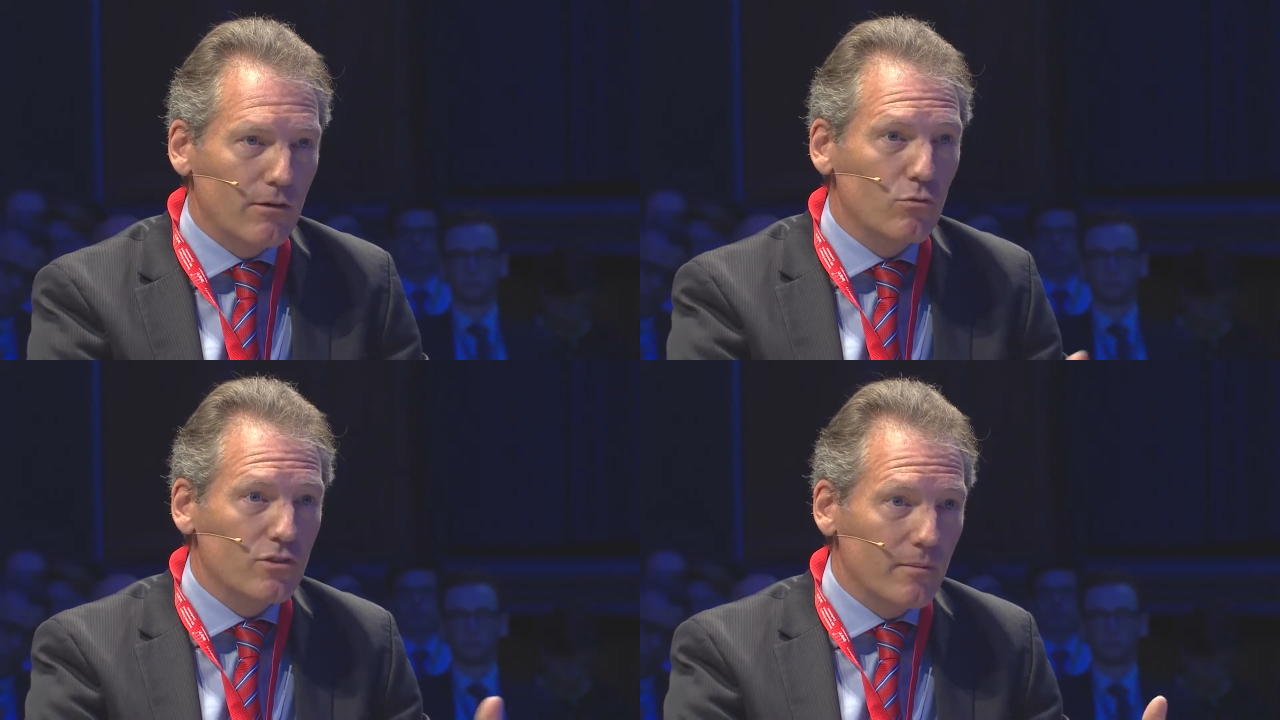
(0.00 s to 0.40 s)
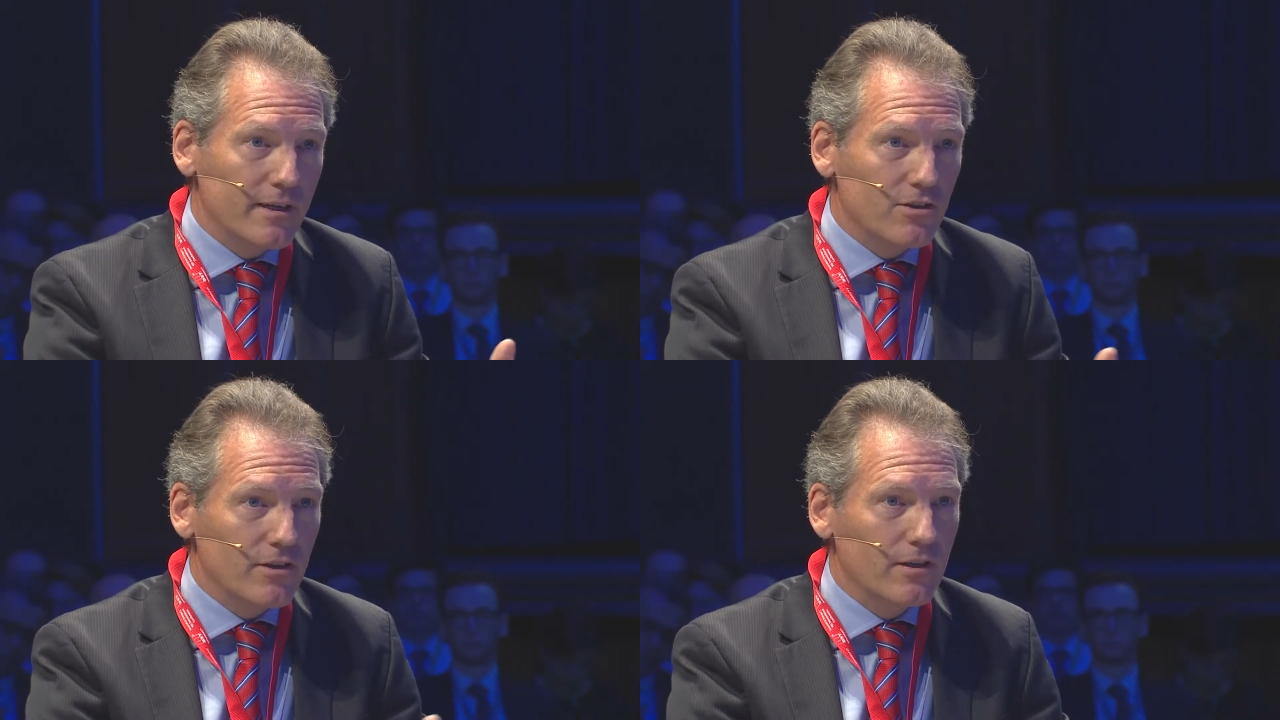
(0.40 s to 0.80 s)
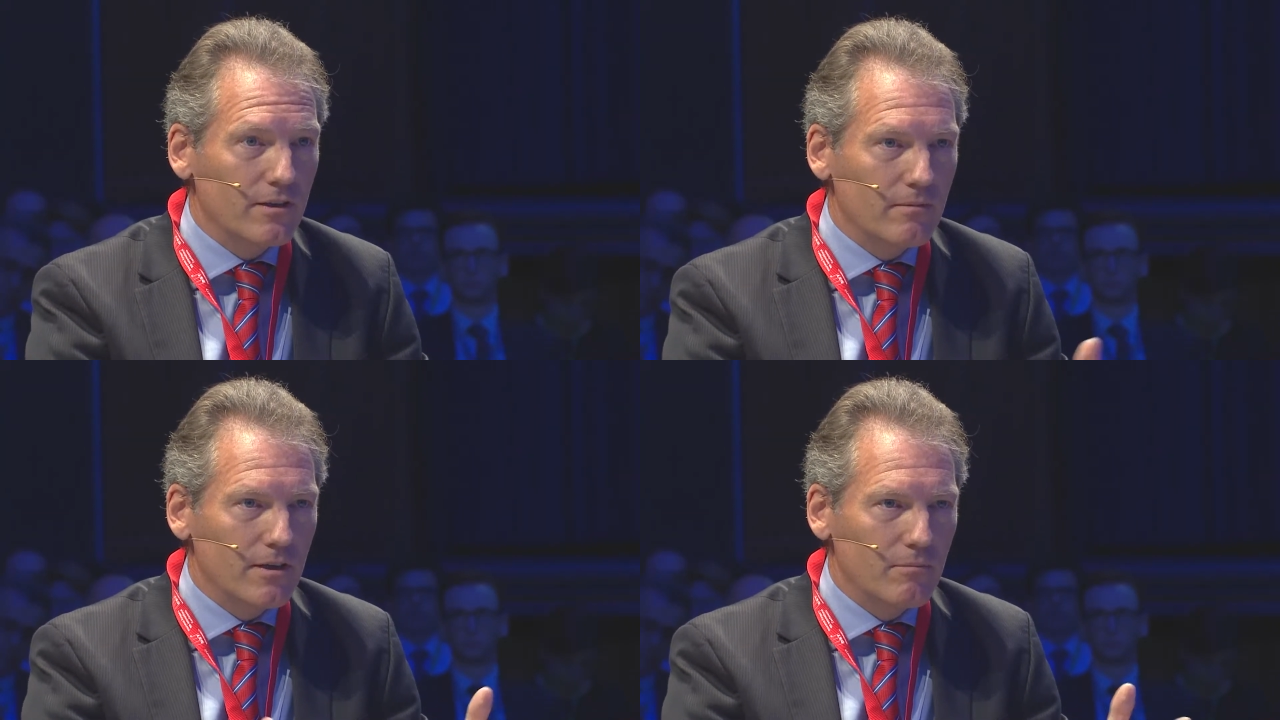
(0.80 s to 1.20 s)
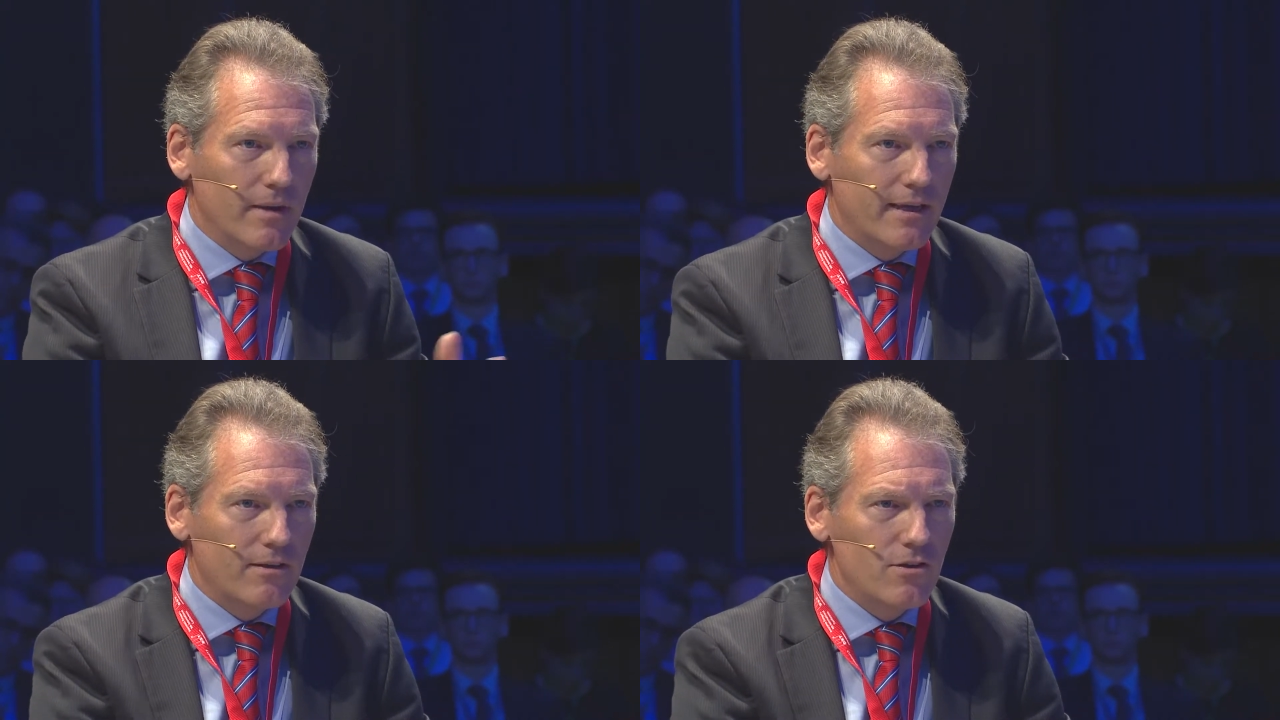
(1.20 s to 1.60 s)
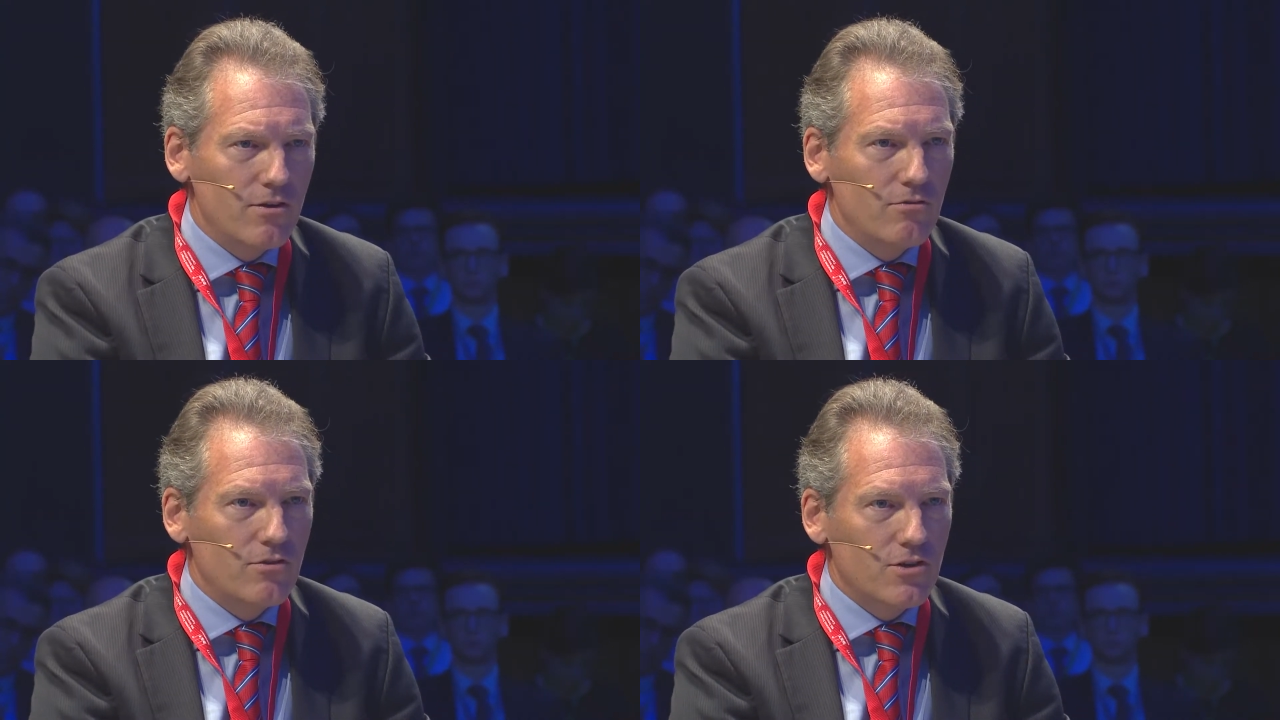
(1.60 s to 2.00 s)
automation can make
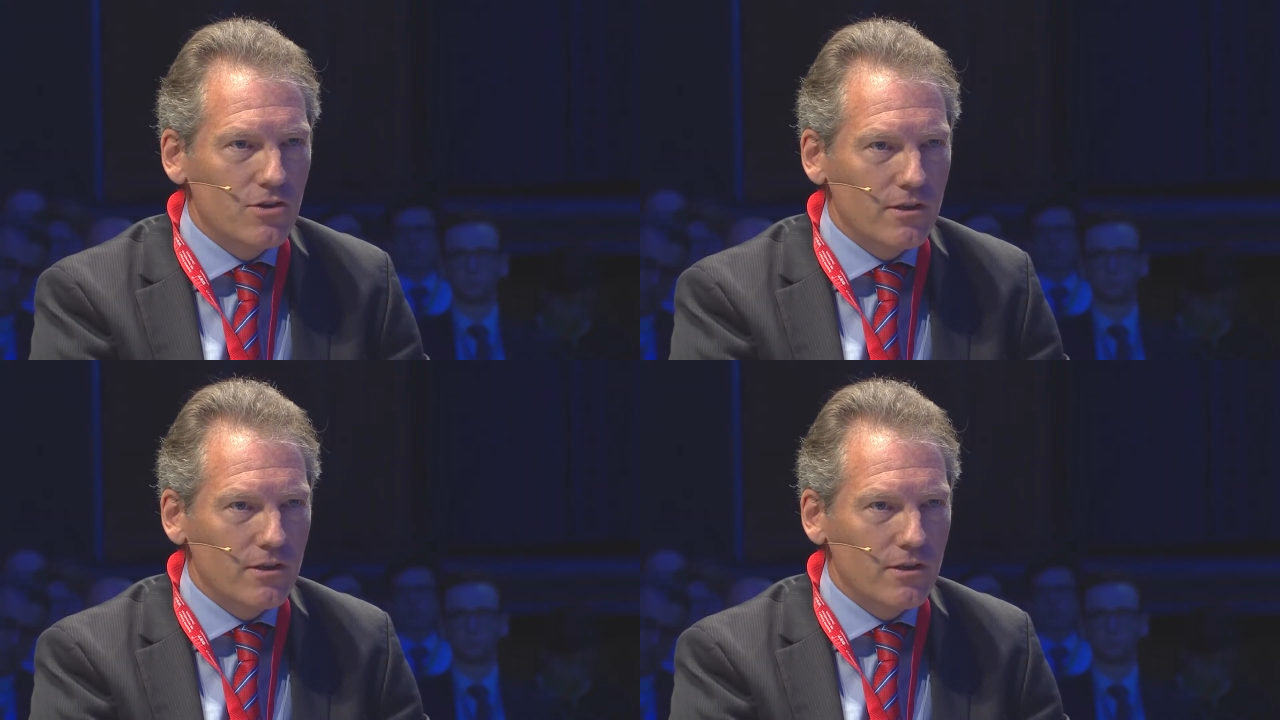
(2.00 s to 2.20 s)
huge